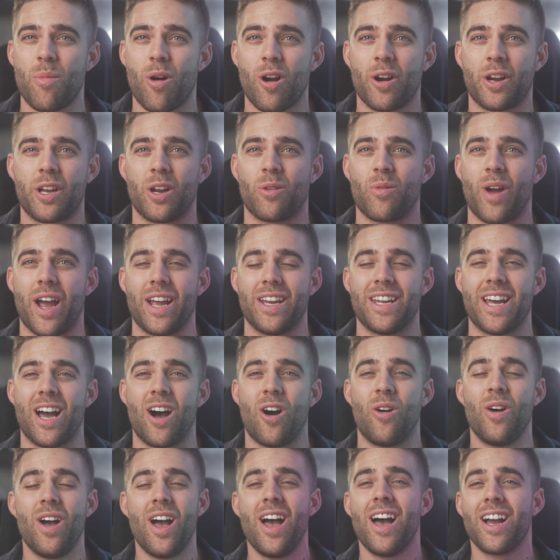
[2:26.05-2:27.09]
market right
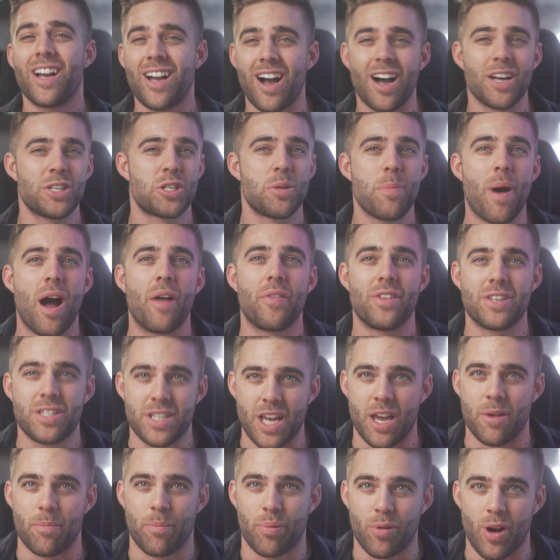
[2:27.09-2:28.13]
now cost about the
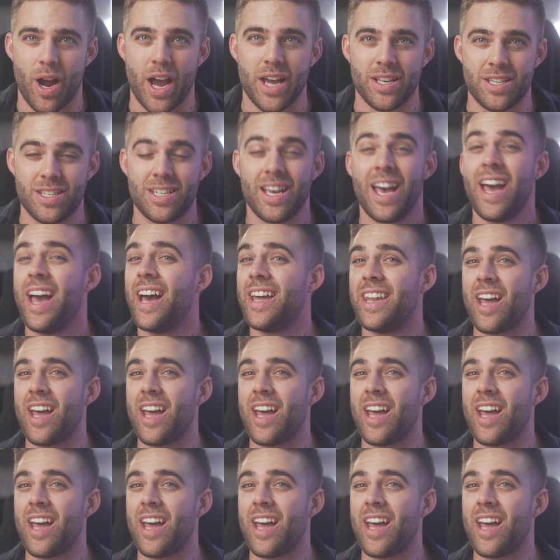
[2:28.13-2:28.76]
same price.